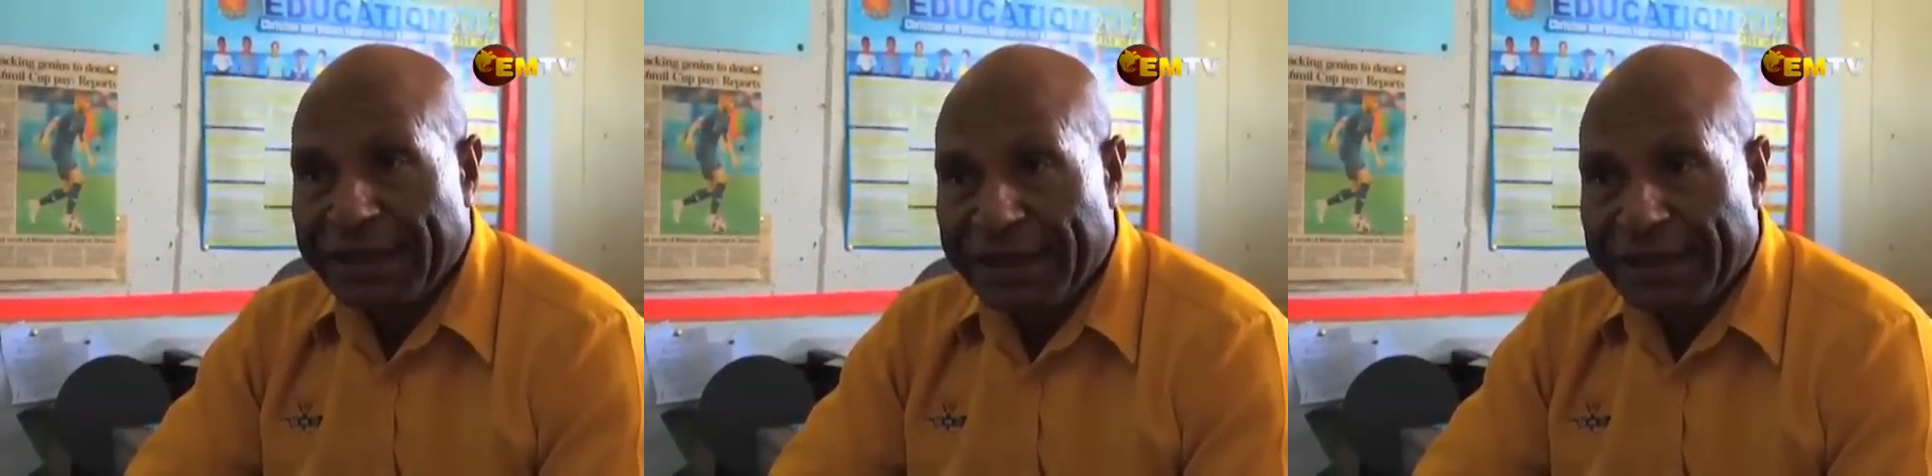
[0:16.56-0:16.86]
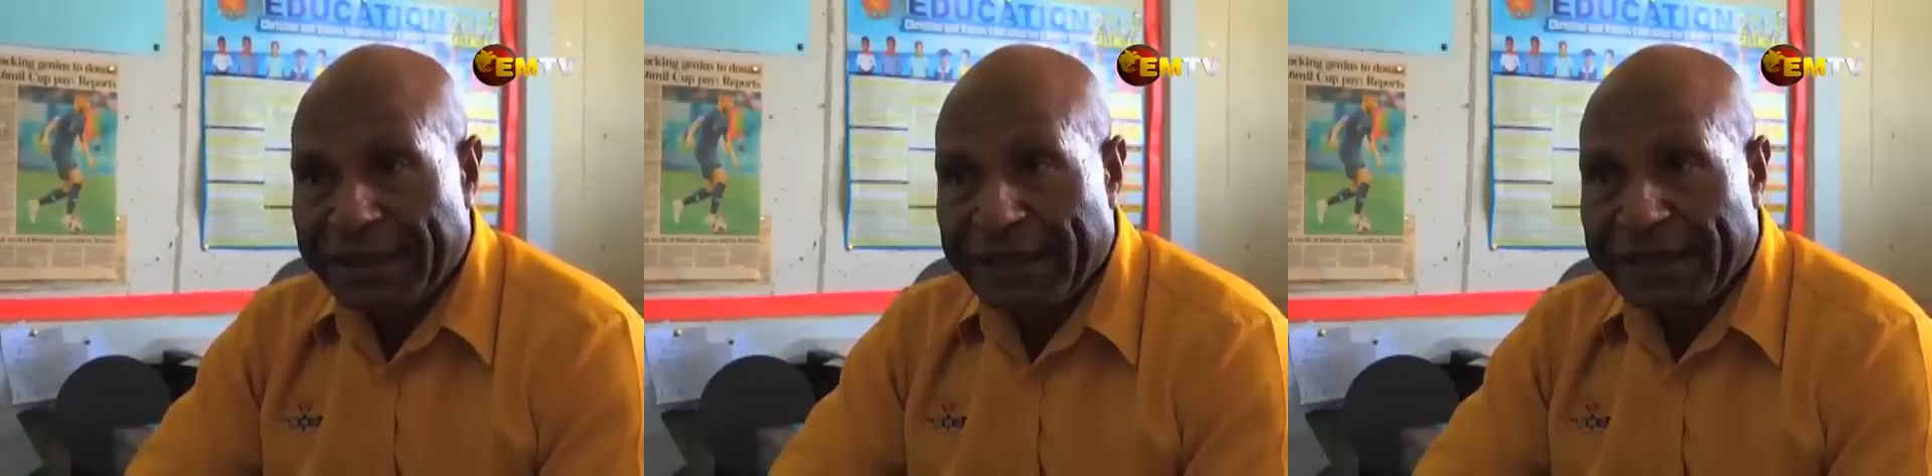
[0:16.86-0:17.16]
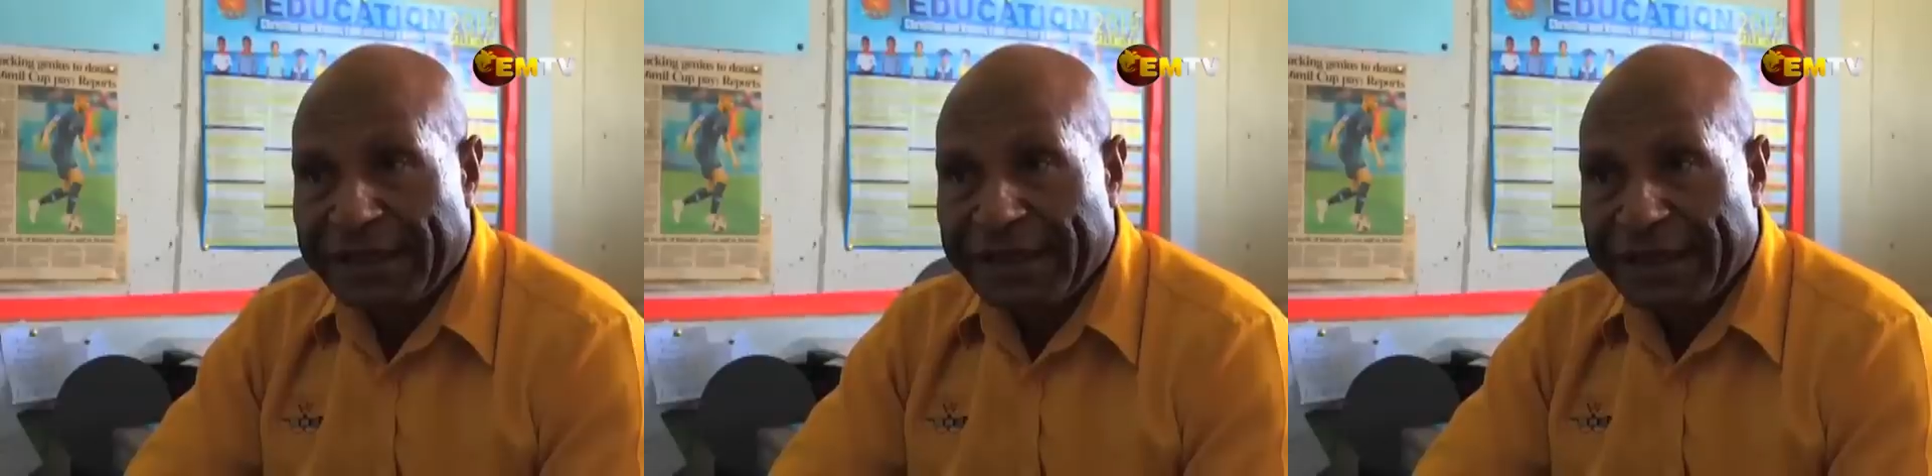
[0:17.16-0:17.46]

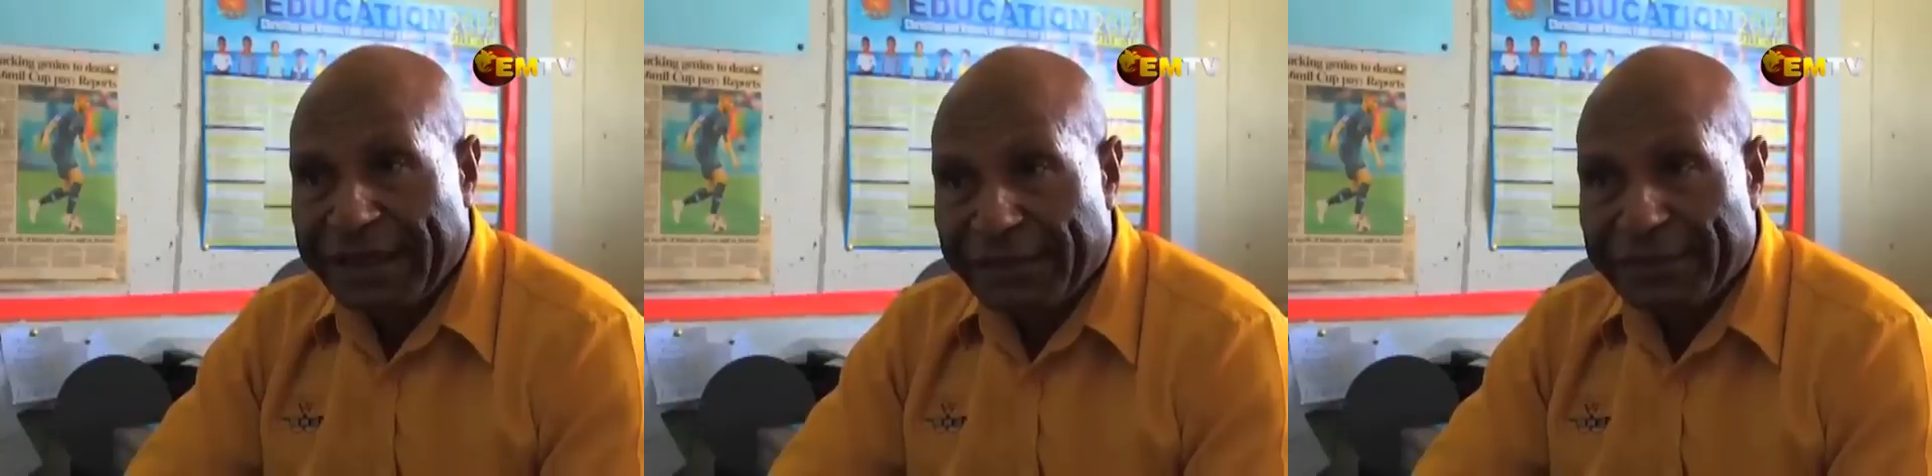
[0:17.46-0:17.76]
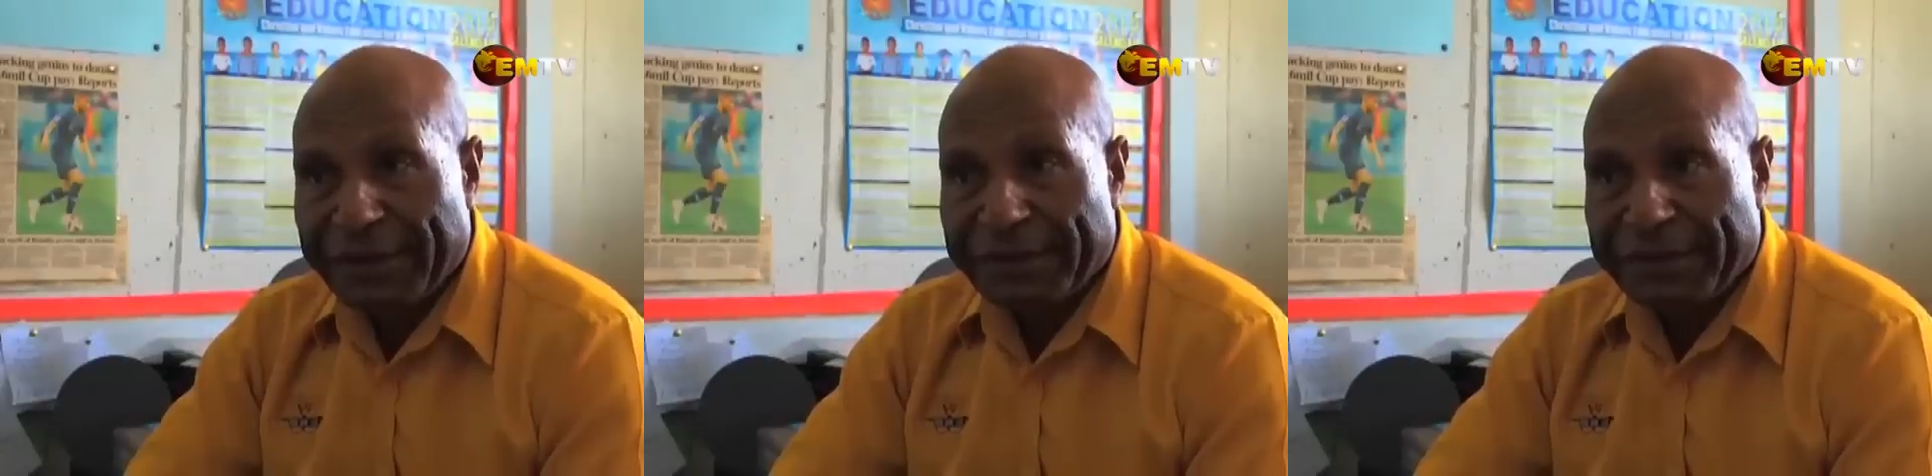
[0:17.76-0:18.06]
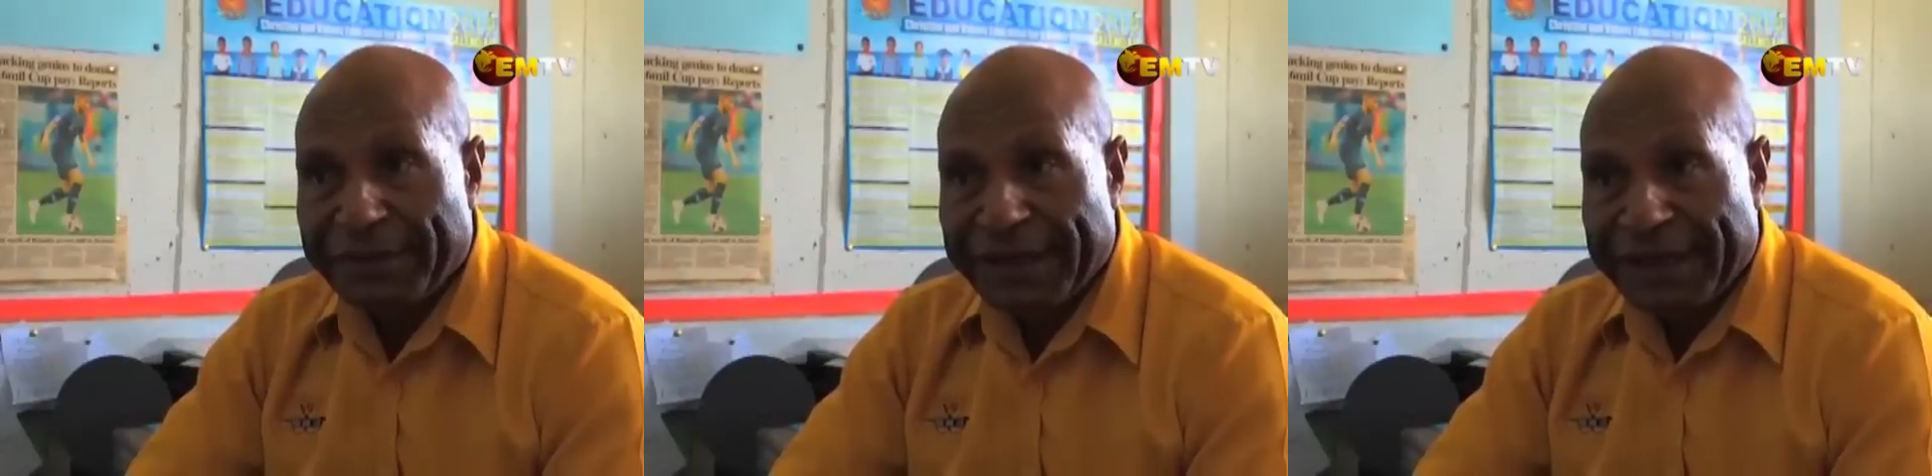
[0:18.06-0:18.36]
He himself
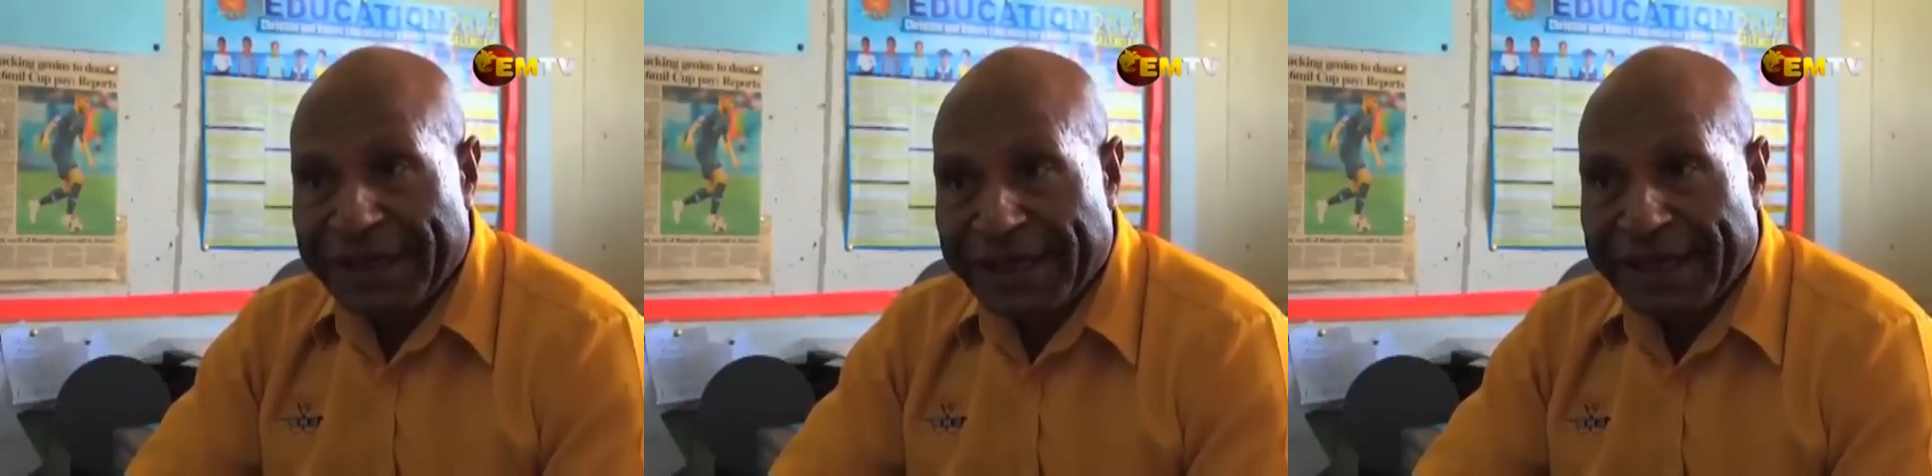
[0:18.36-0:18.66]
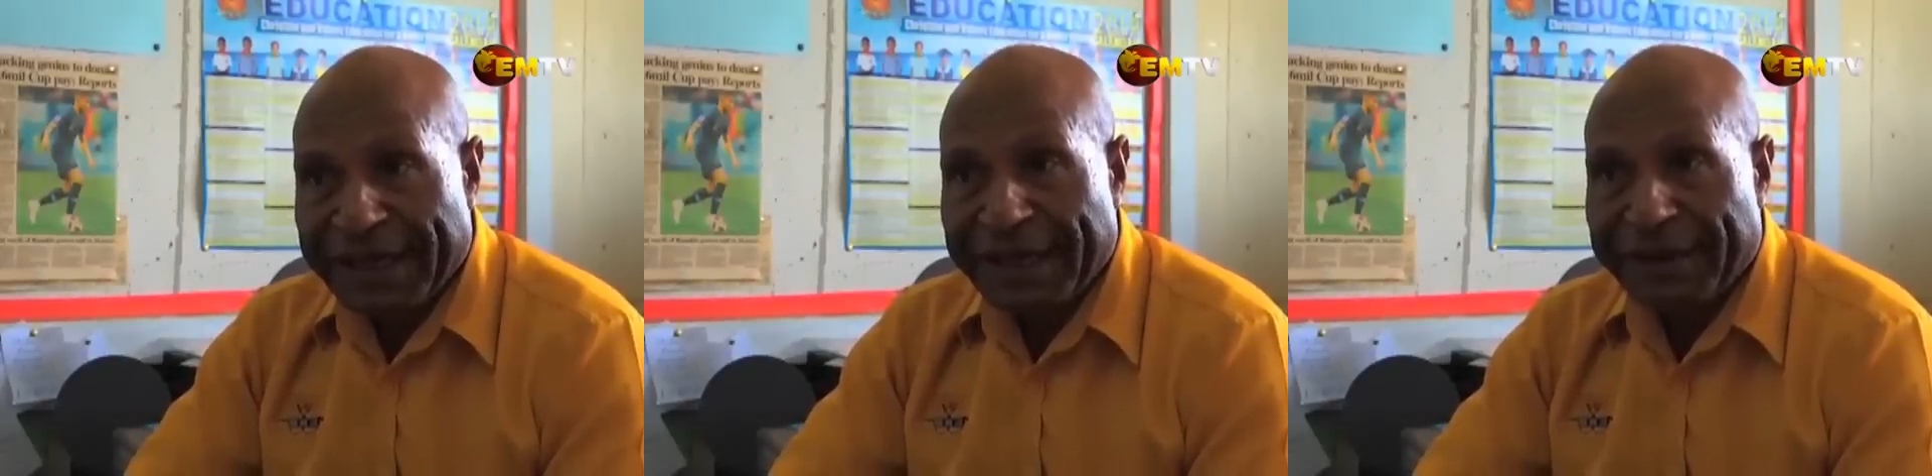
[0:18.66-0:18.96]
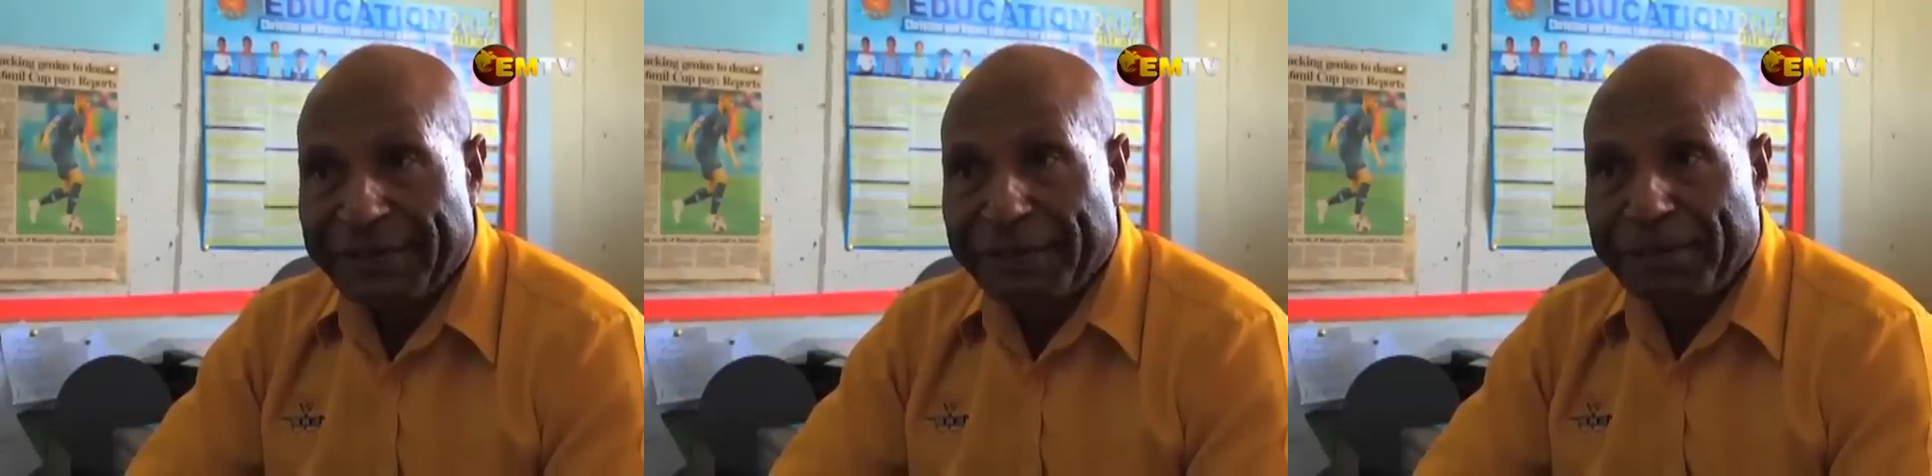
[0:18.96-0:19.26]
uh,